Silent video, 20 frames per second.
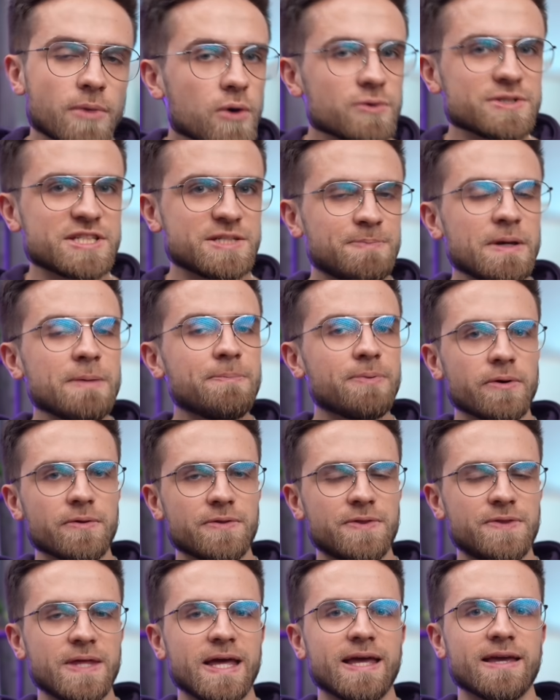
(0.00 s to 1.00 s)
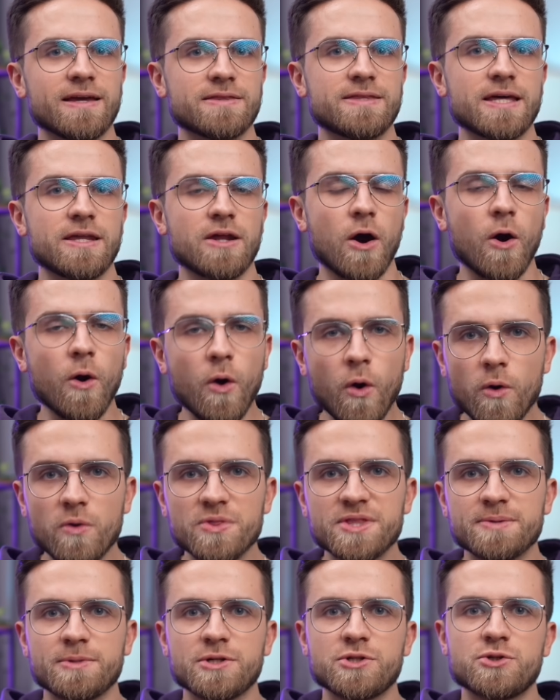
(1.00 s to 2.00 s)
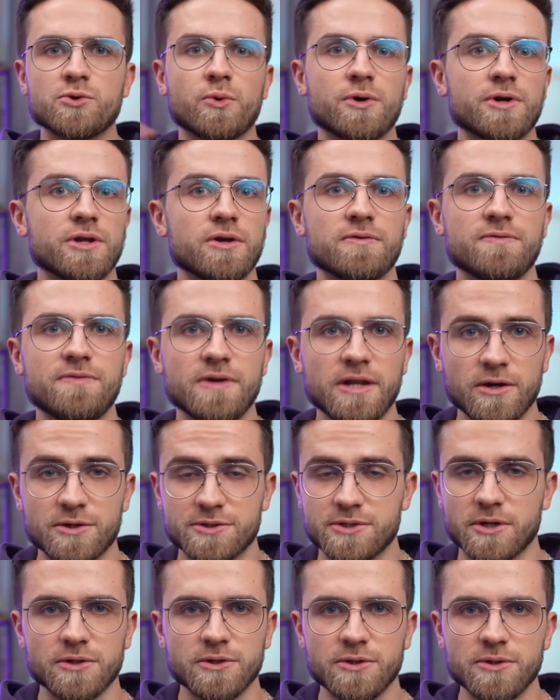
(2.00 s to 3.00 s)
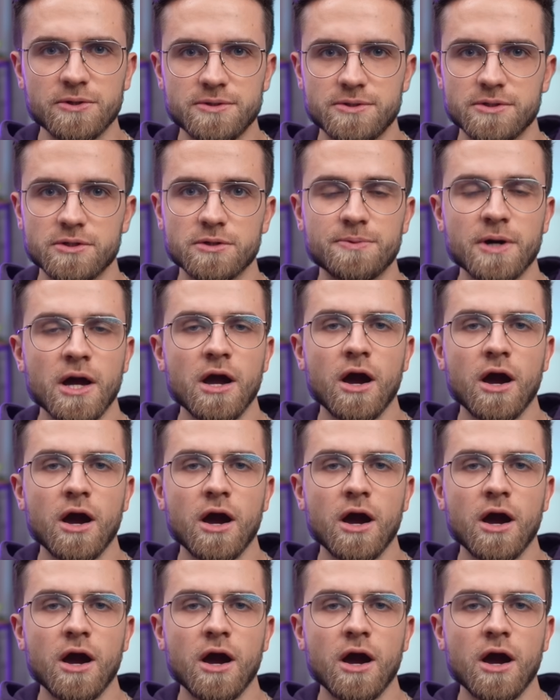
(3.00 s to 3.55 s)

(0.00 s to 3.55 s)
Most people think that all the majority of videos on YouTube